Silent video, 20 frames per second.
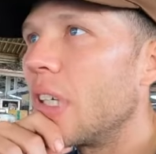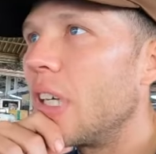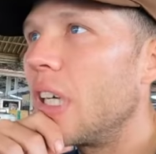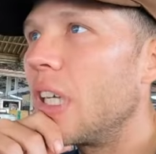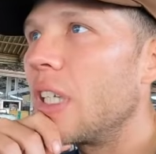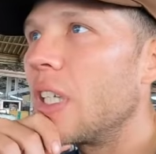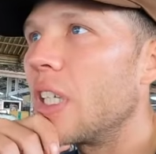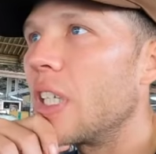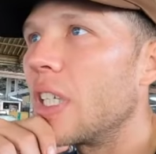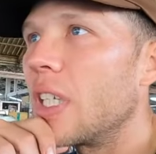
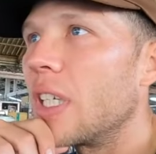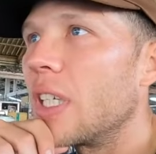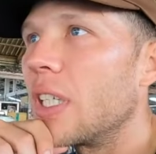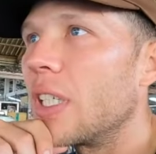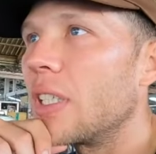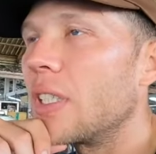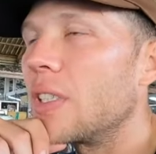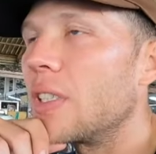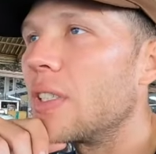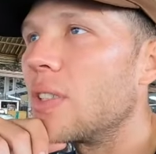and
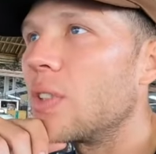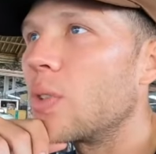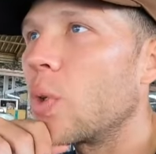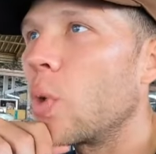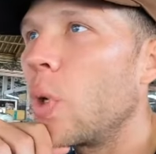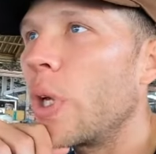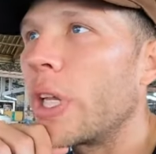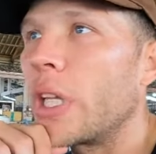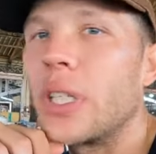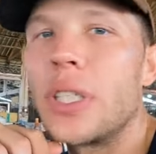
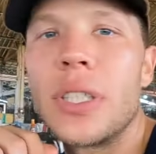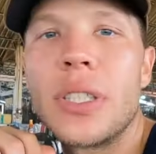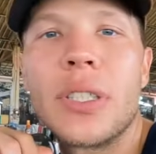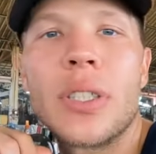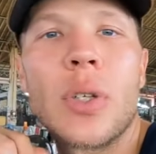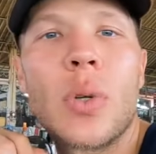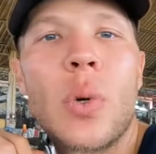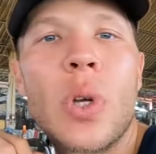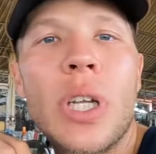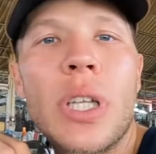quickly
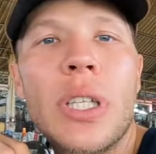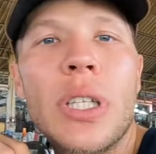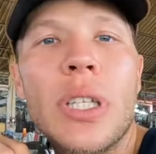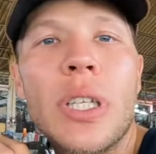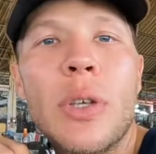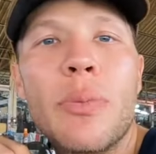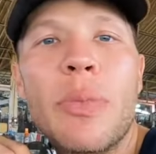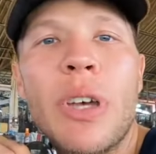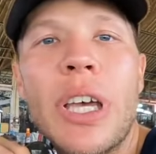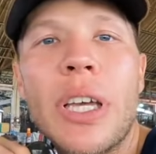
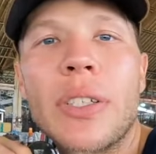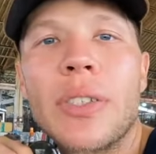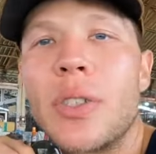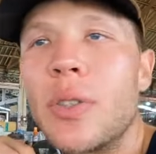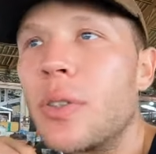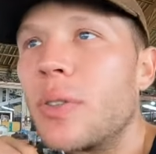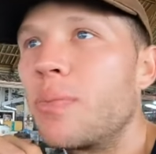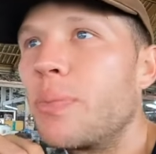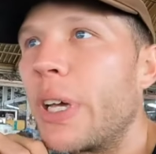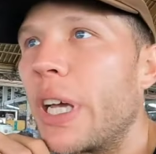get back
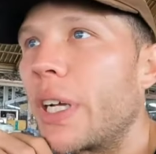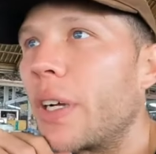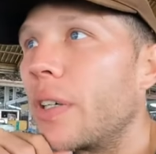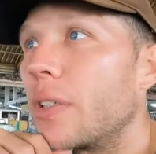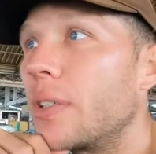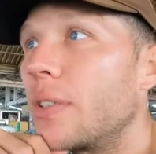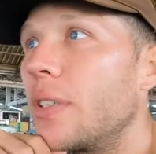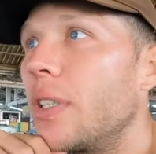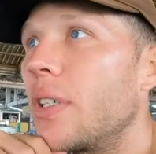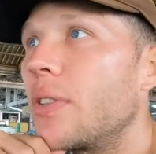to pack
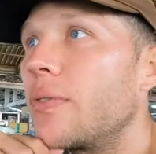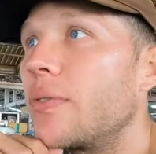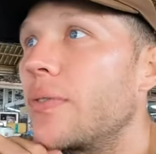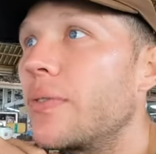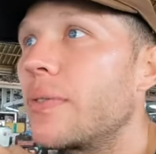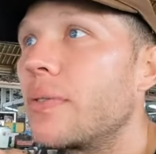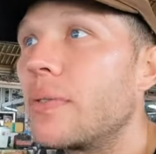our stuff.